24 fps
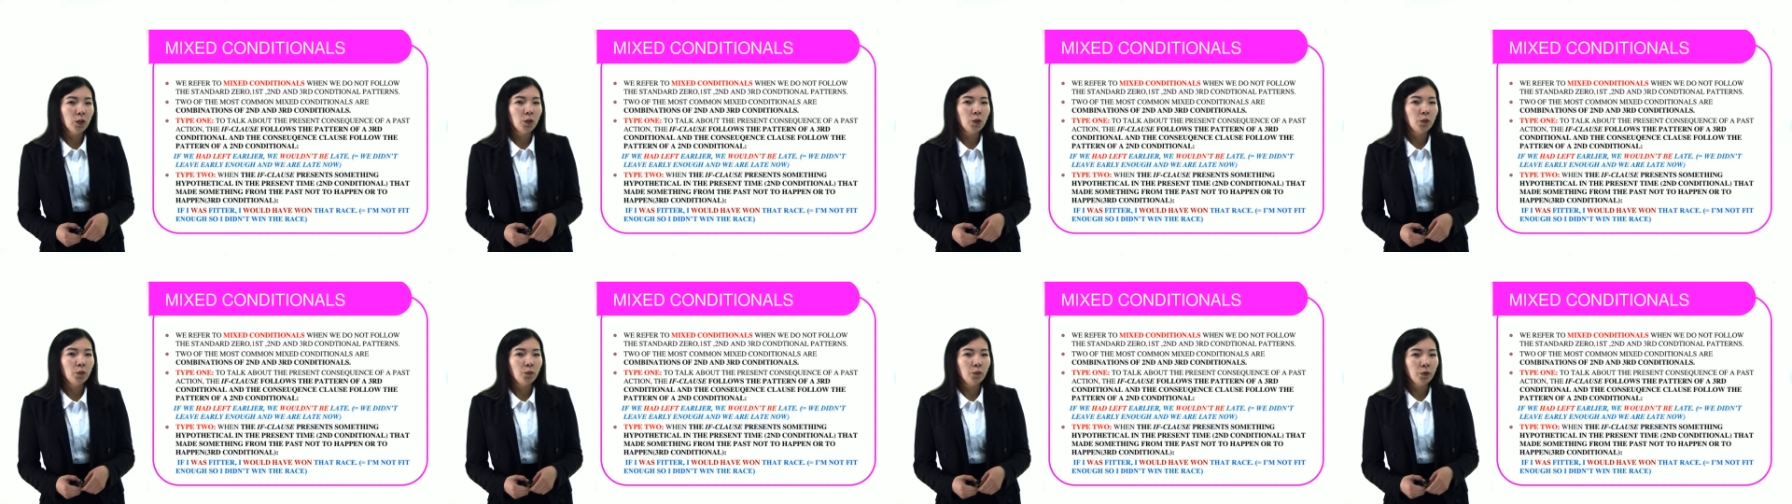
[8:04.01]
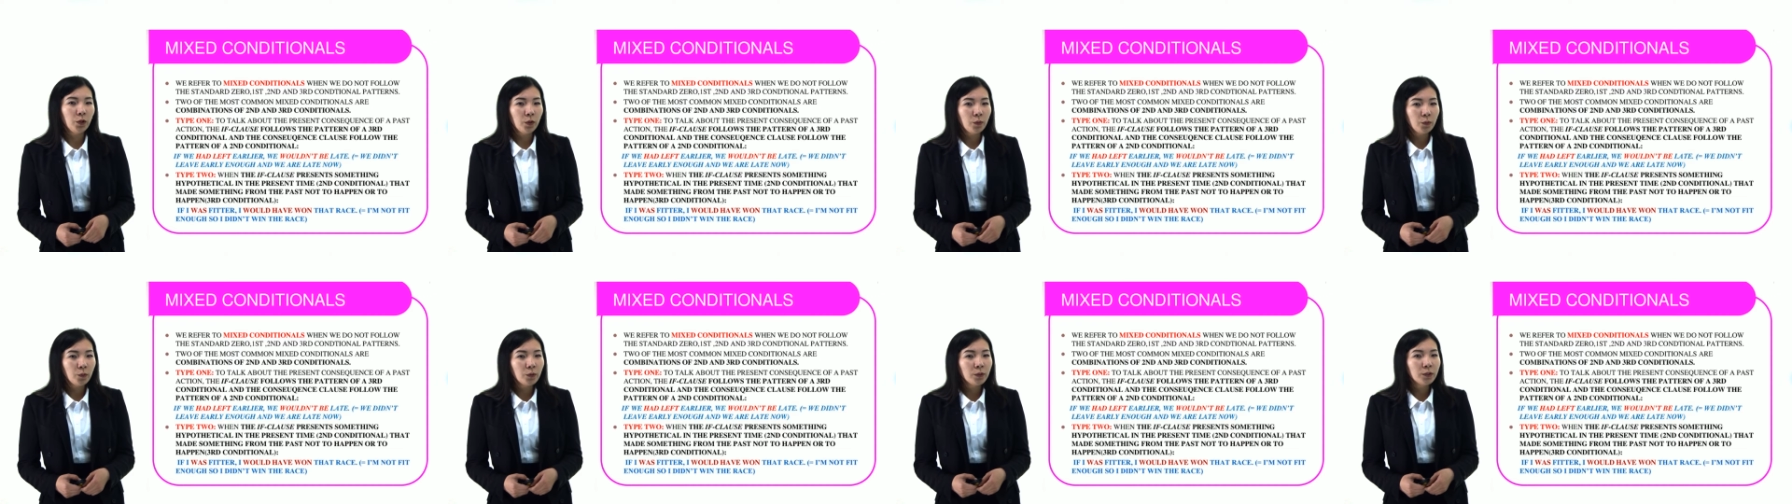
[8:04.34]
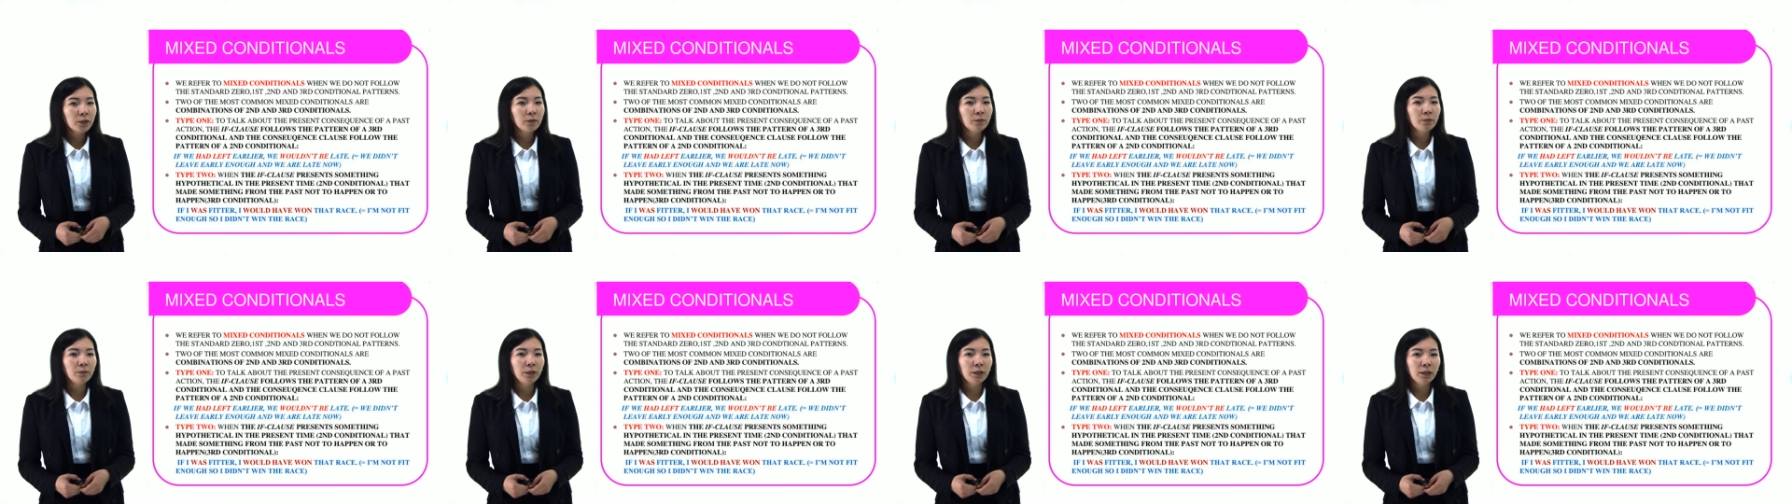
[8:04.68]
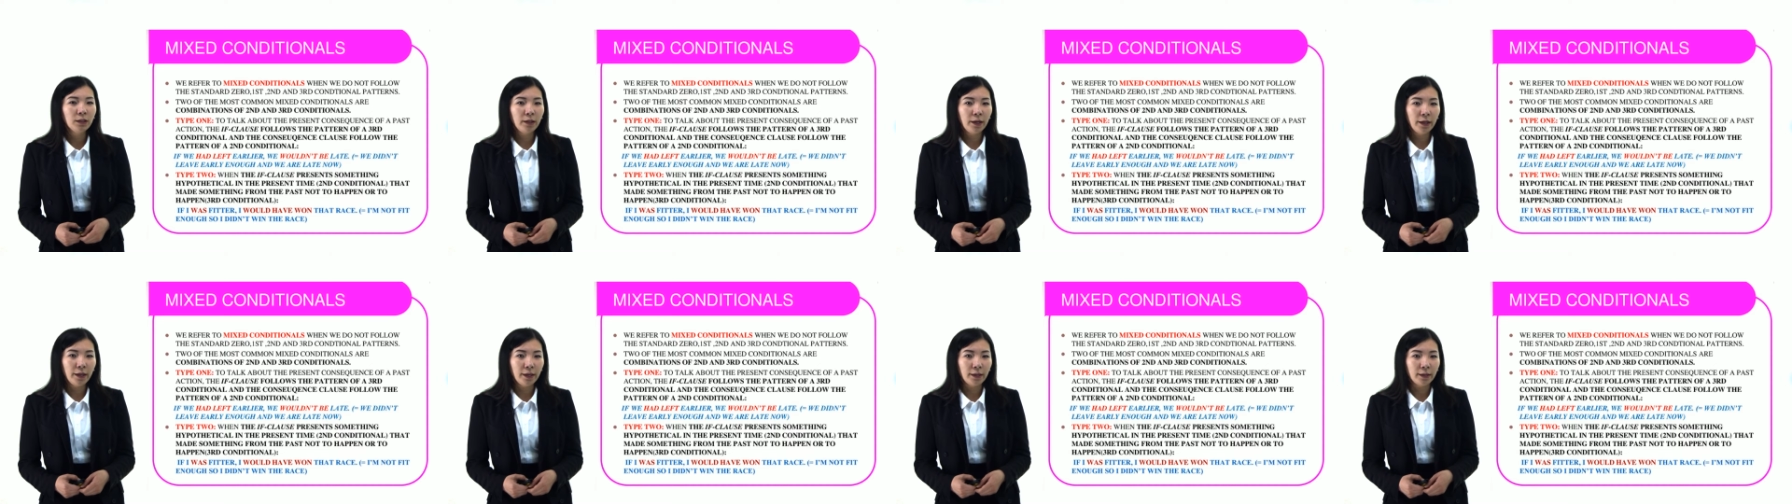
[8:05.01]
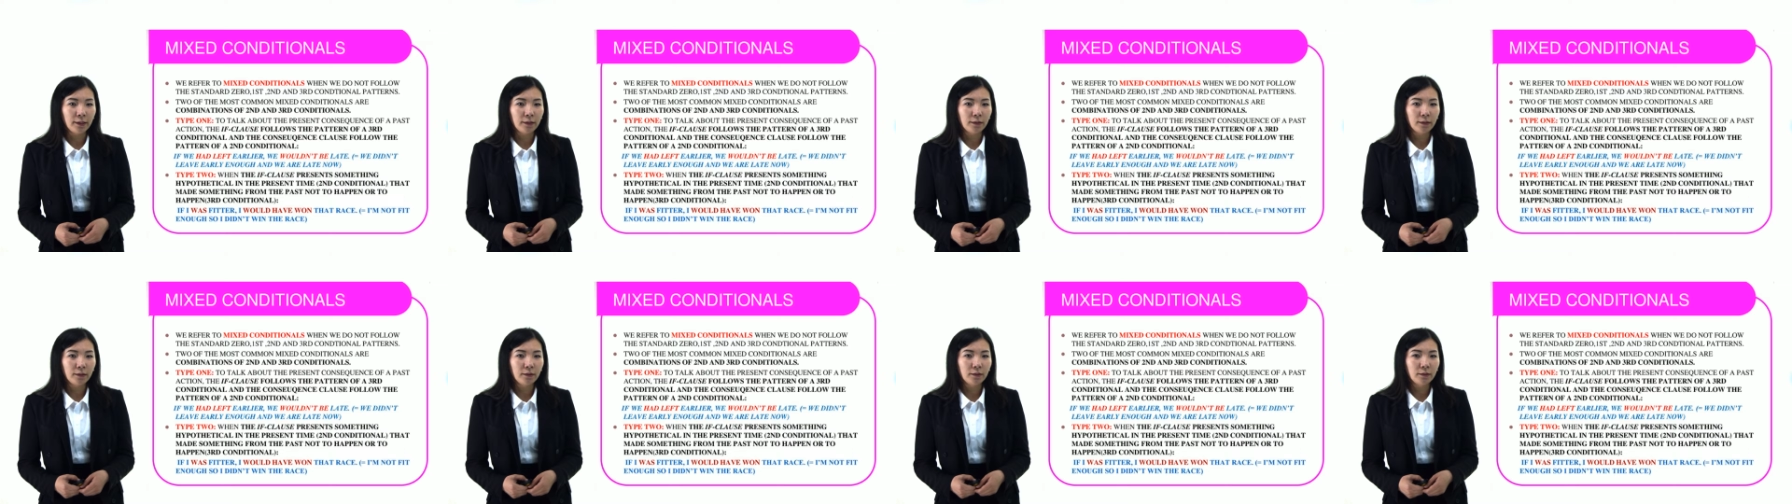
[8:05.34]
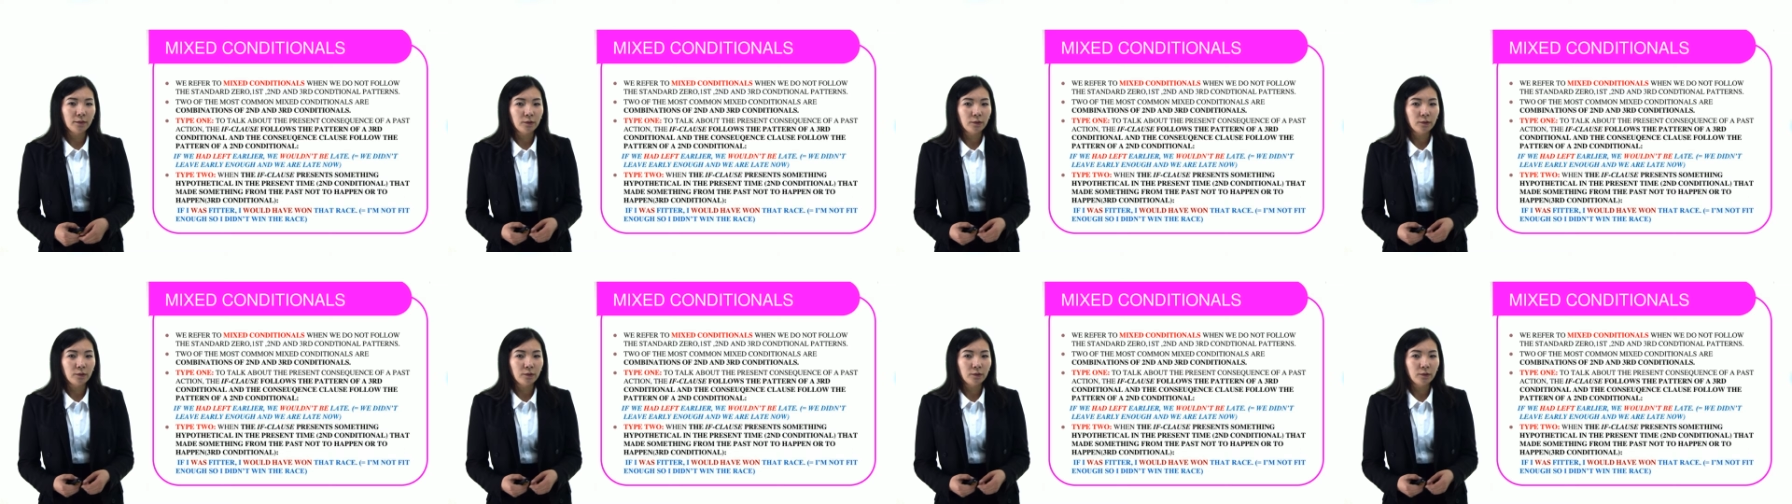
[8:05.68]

we wouldn't be late.